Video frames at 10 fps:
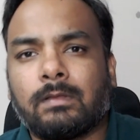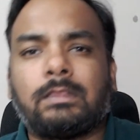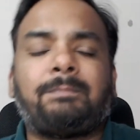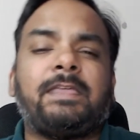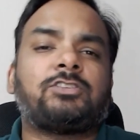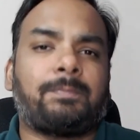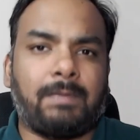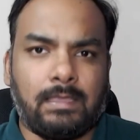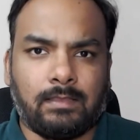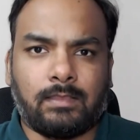the B J
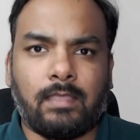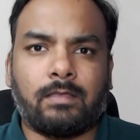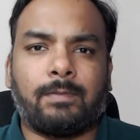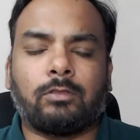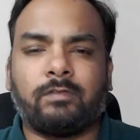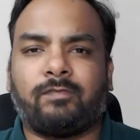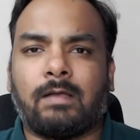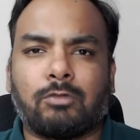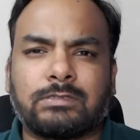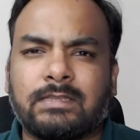P think about the farm laws?